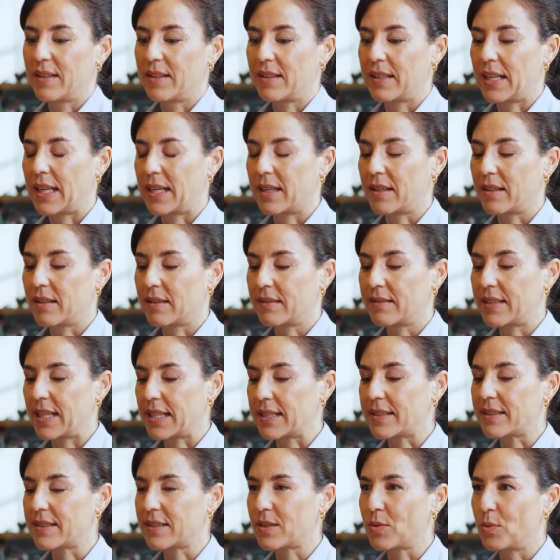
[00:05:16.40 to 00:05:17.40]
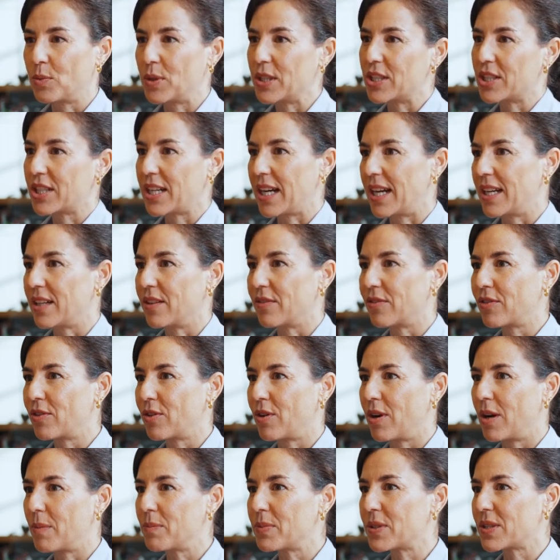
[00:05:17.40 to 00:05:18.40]
like test which kind of
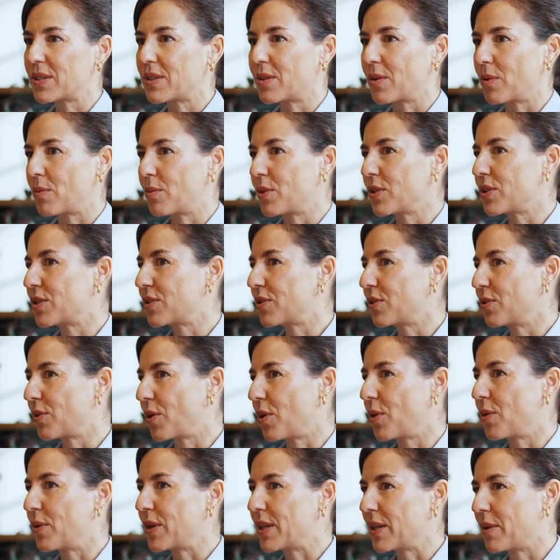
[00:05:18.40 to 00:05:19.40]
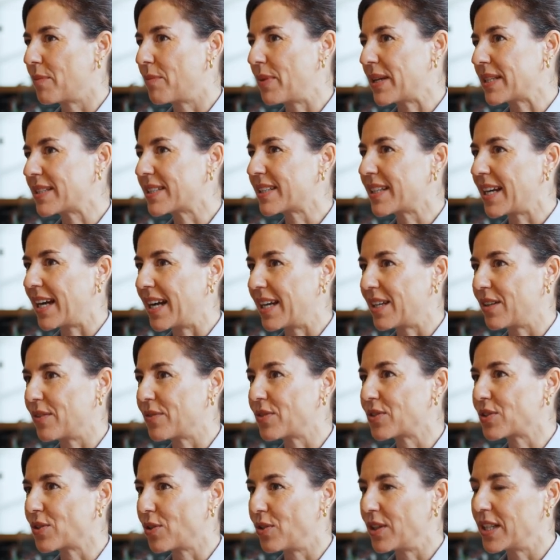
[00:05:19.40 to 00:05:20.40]
crops would grow in the best kind of
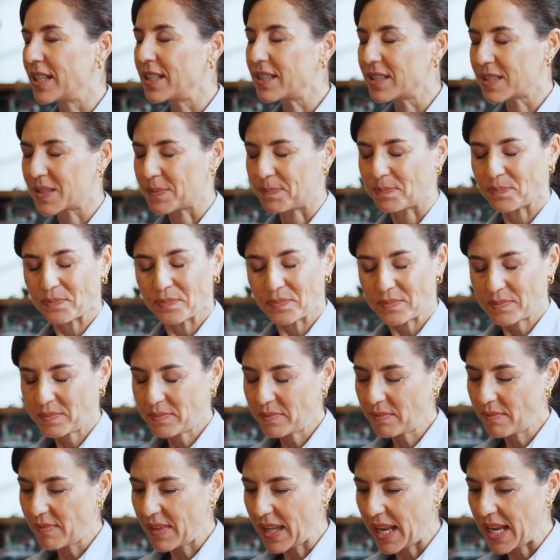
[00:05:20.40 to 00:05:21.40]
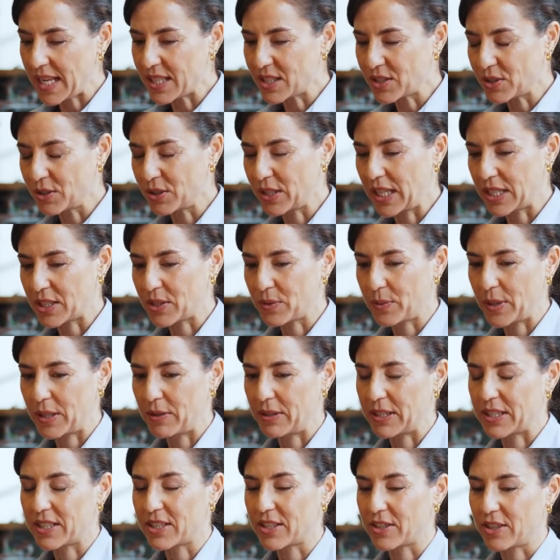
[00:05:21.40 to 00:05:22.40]
soils. And so that's where
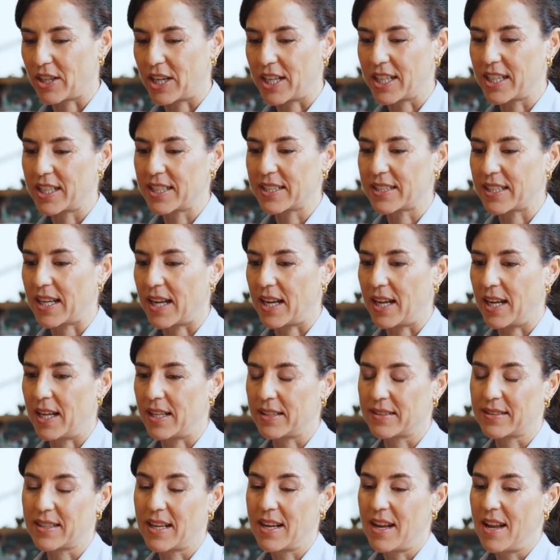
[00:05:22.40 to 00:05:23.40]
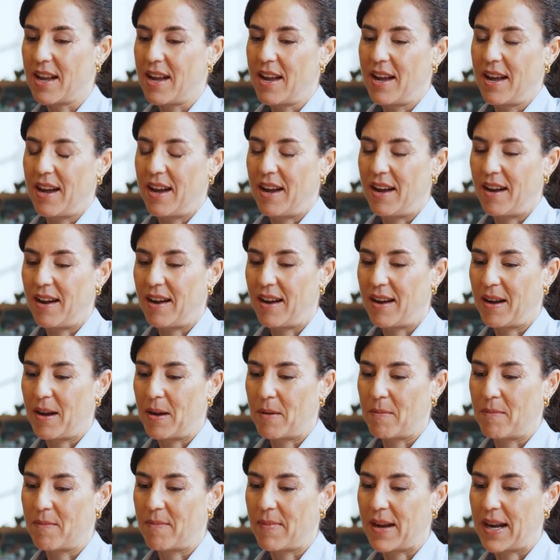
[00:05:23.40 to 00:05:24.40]
it started. And
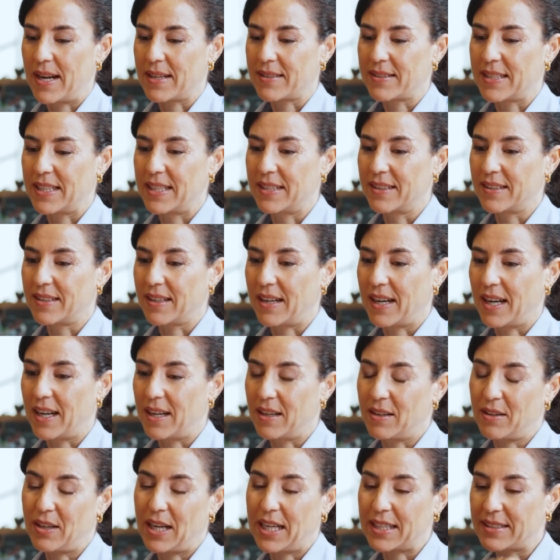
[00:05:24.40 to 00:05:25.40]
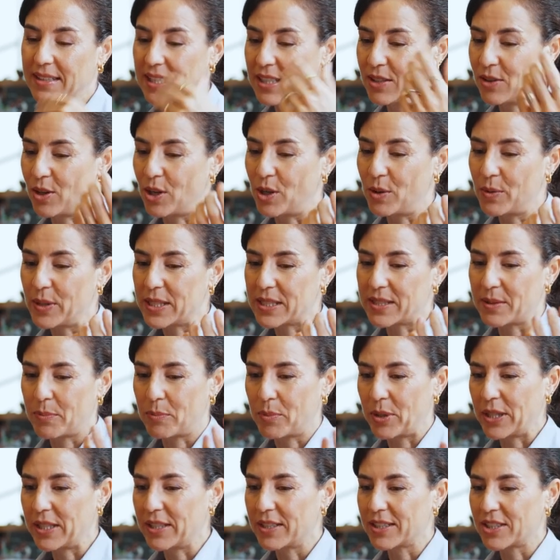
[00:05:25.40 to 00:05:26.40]
I think always the
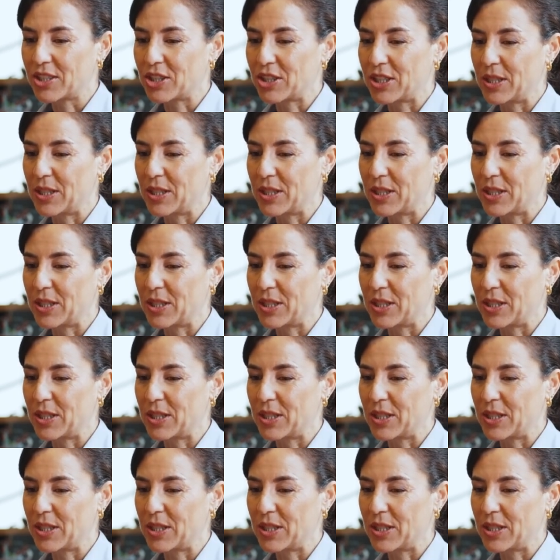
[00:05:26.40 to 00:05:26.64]
Pringles